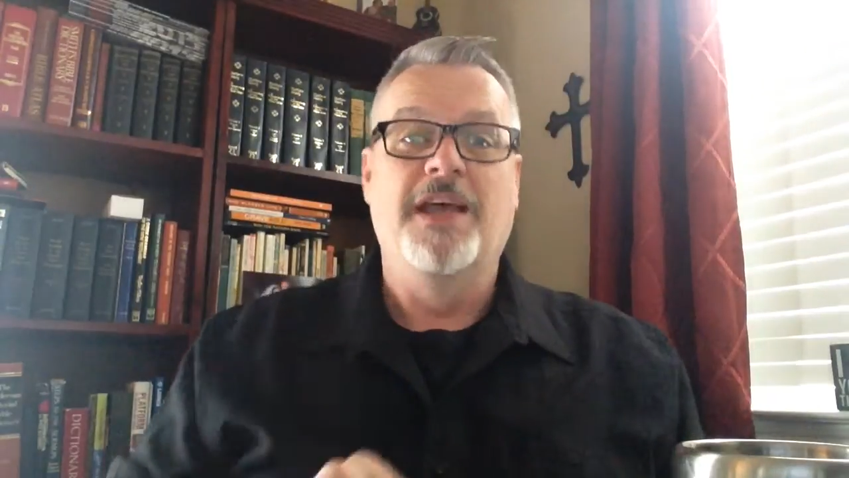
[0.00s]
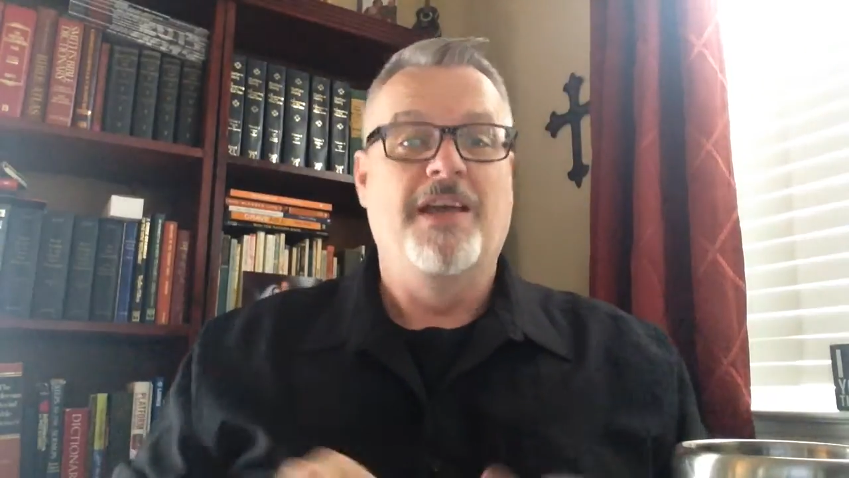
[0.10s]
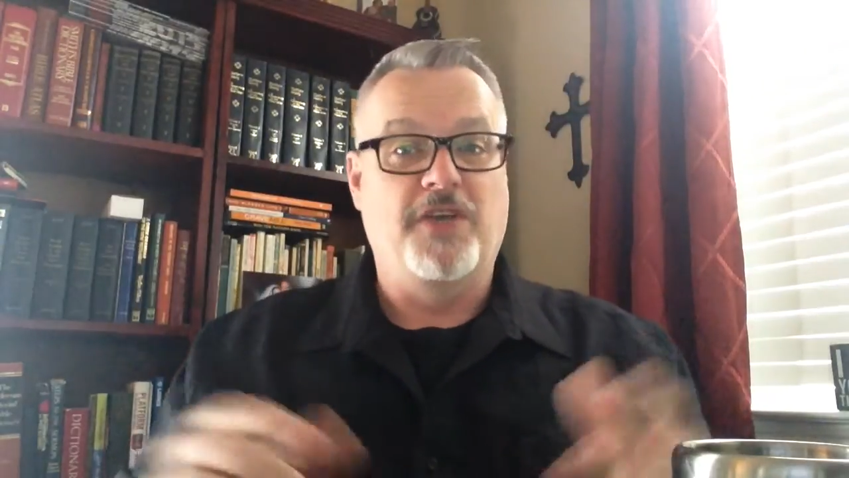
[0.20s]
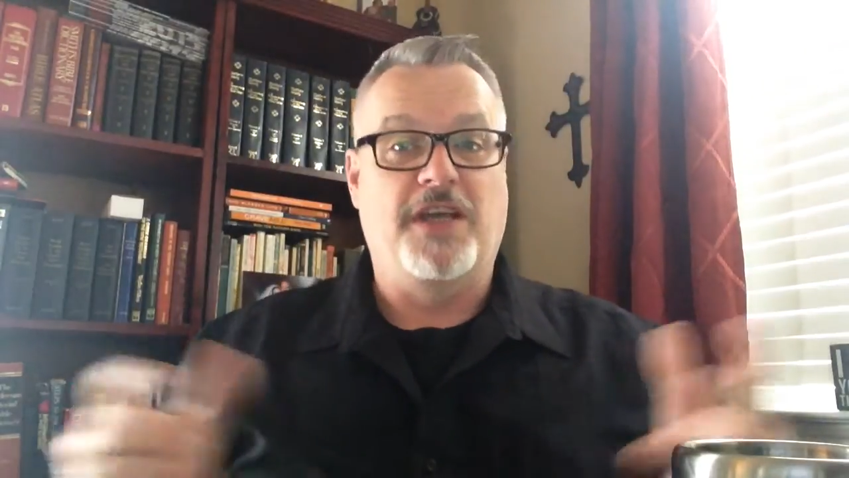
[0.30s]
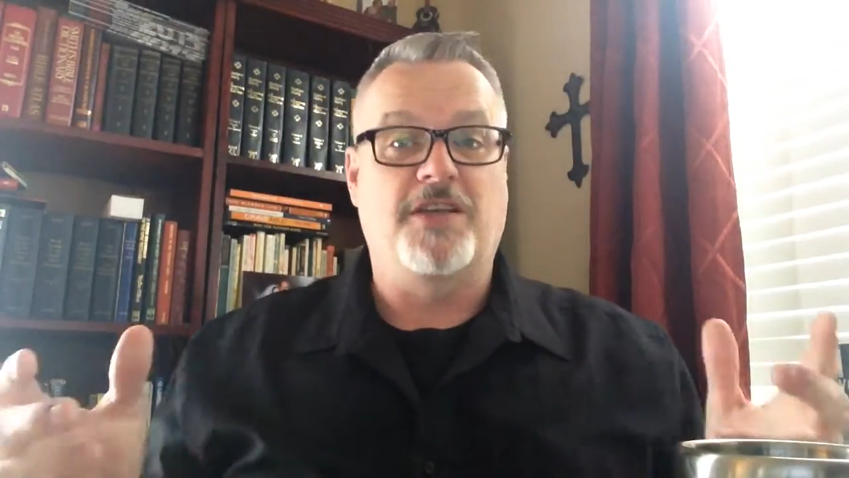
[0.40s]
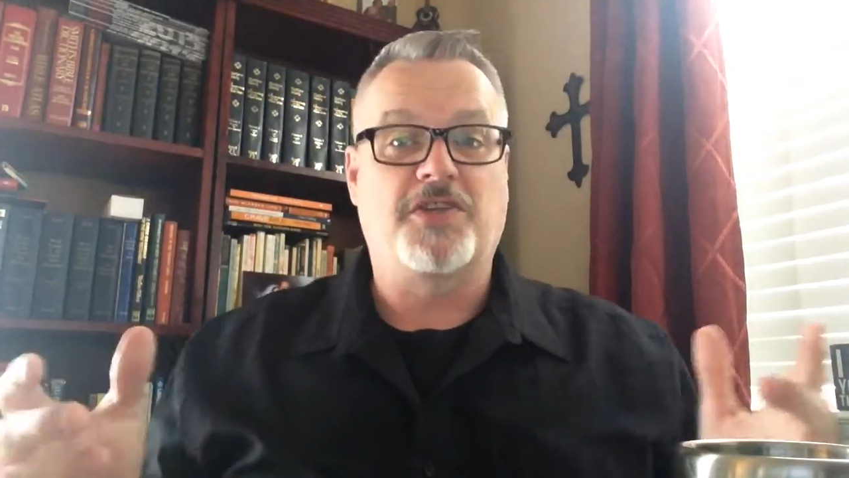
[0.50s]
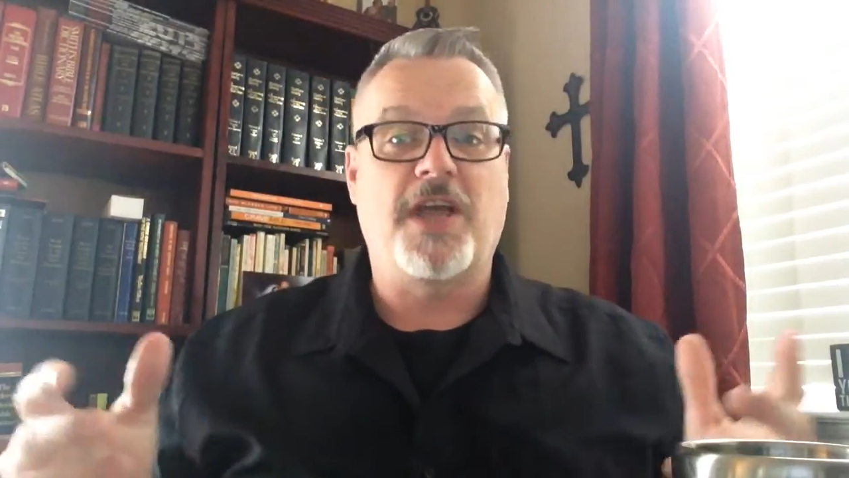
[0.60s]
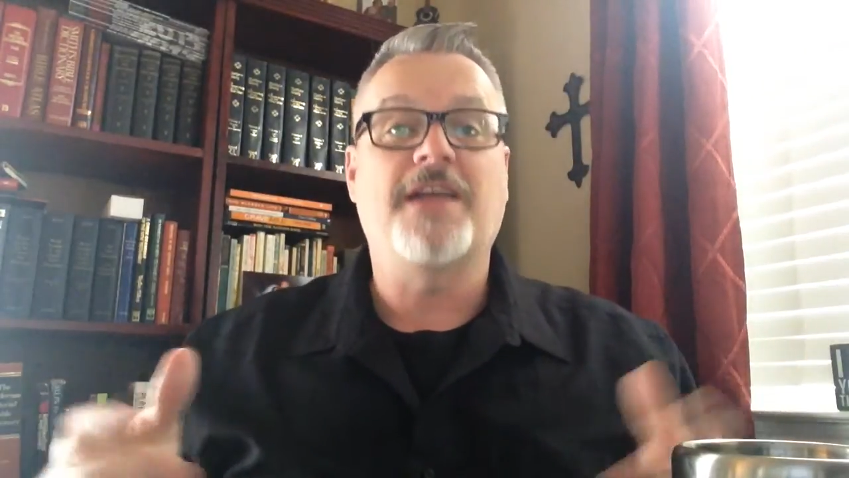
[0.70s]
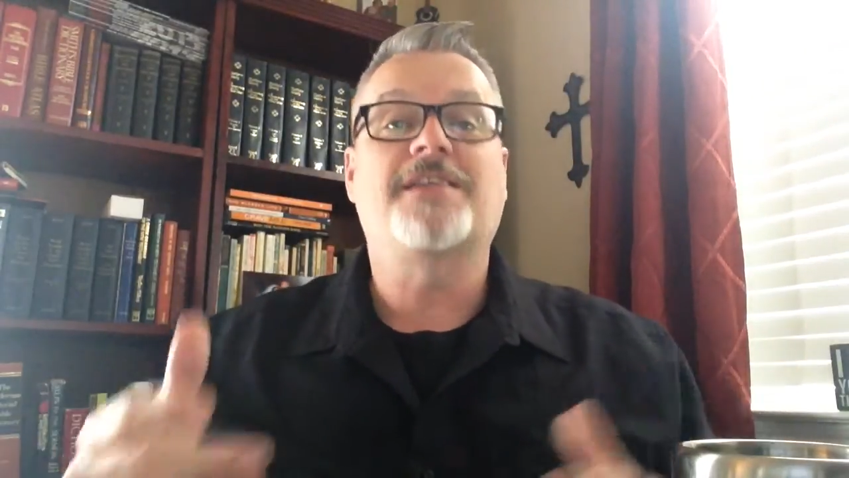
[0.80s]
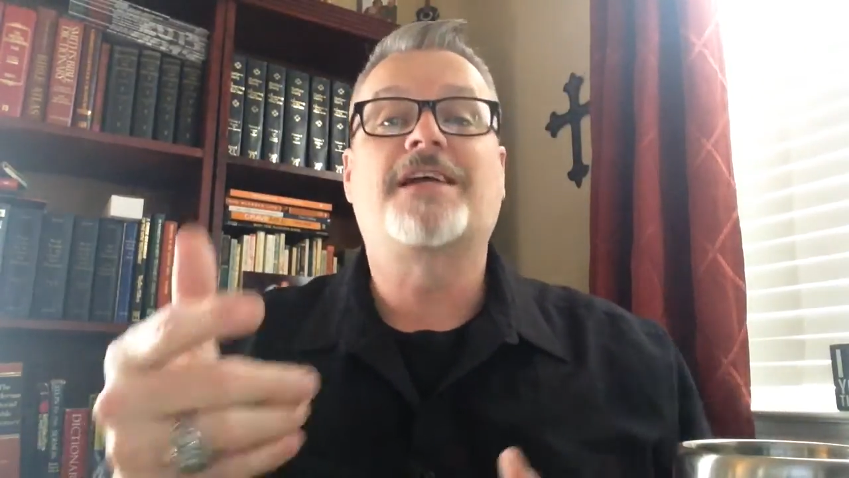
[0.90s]
If you get a
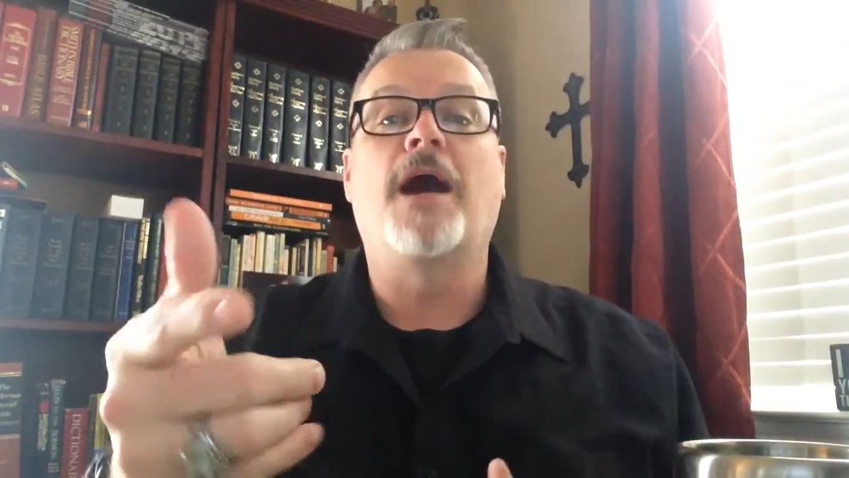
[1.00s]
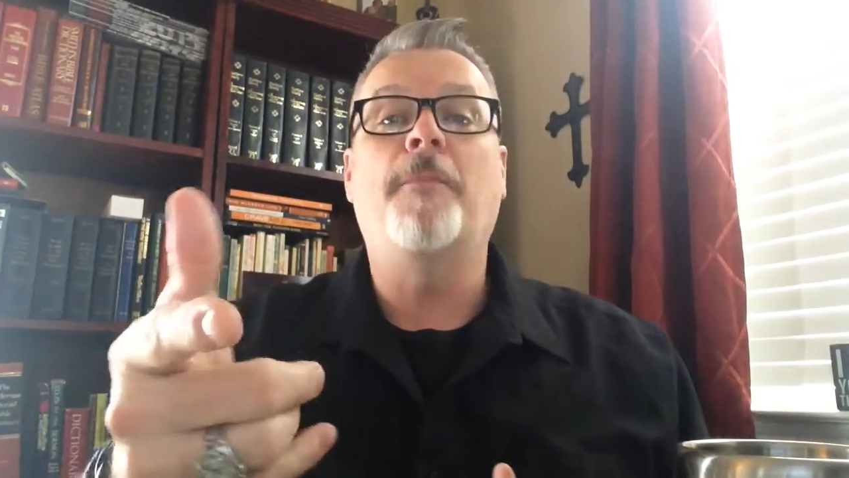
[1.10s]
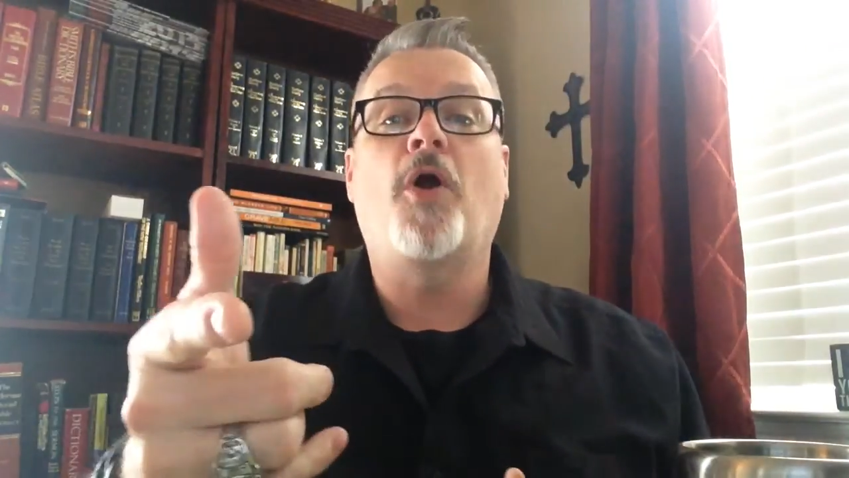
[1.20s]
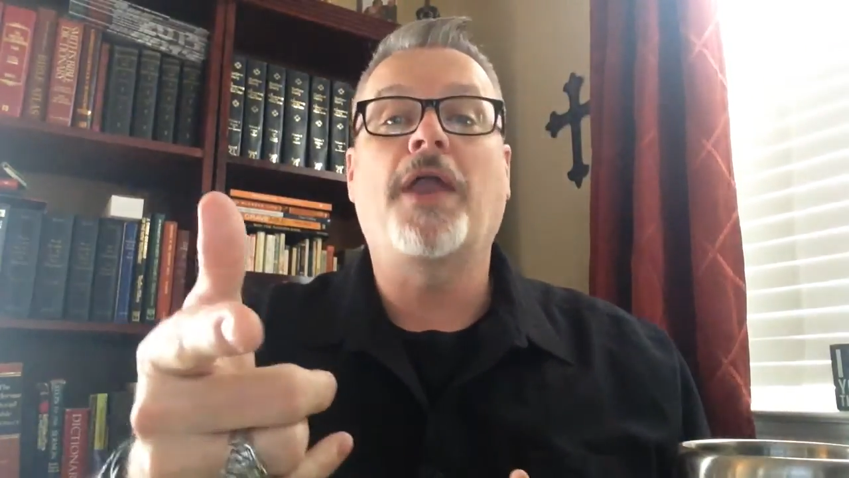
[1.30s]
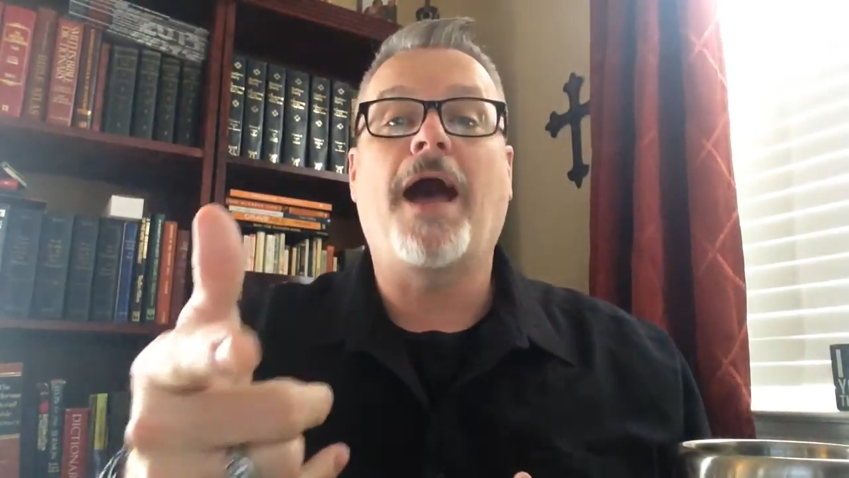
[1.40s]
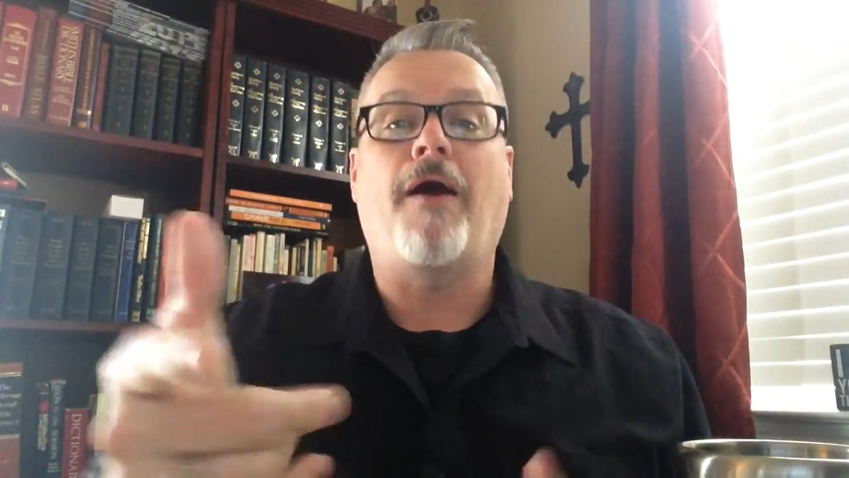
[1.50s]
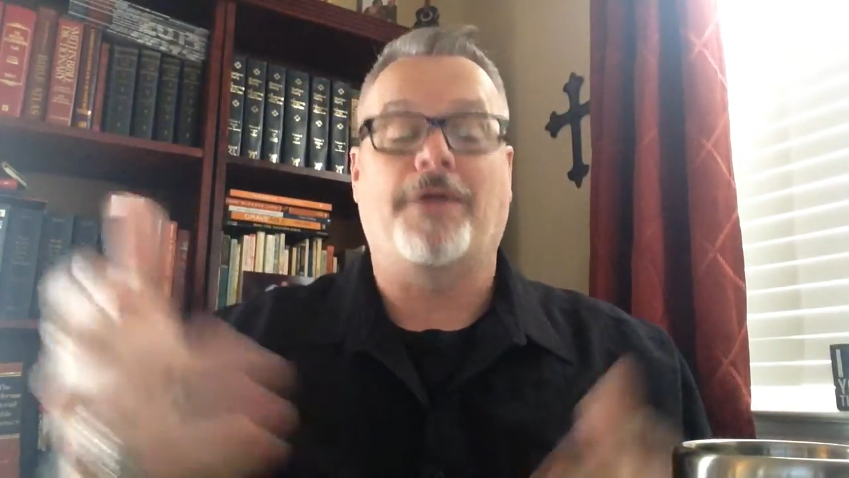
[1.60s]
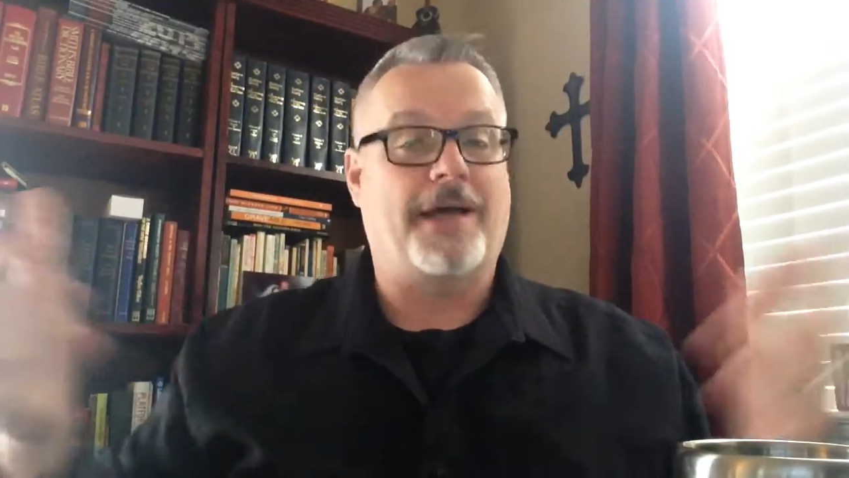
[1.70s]
chance, come on out.